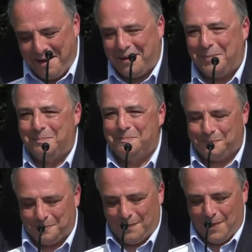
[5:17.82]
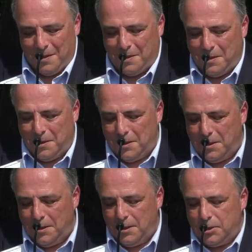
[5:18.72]
um,
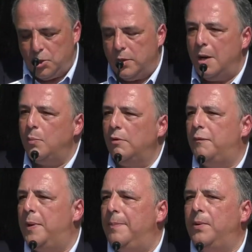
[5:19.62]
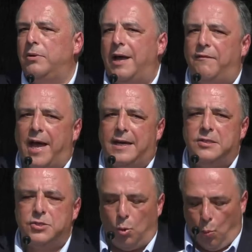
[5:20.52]
so a number of people have
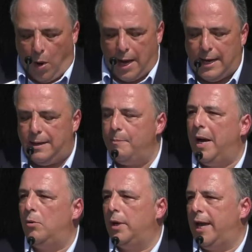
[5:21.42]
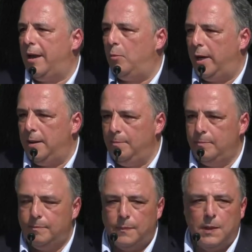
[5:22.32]
asked, so why Mountain Gateway?
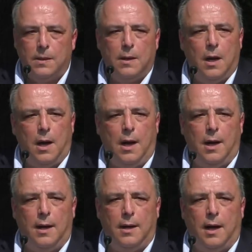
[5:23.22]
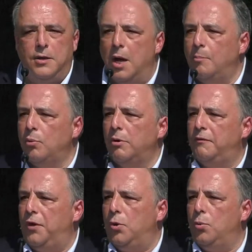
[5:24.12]
Uh, a number
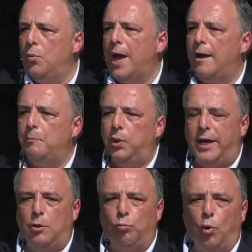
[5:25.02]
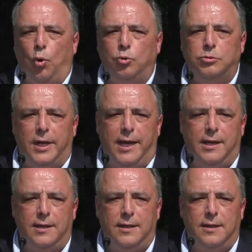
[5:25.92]
of you played a role
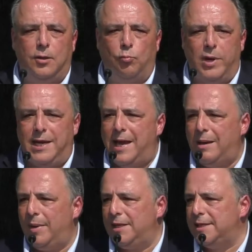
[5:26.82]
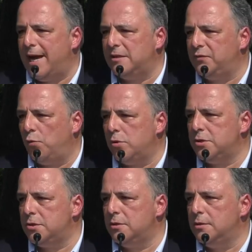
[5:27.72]
in the renaming task
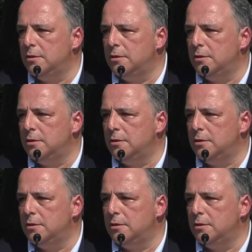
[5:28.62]
force,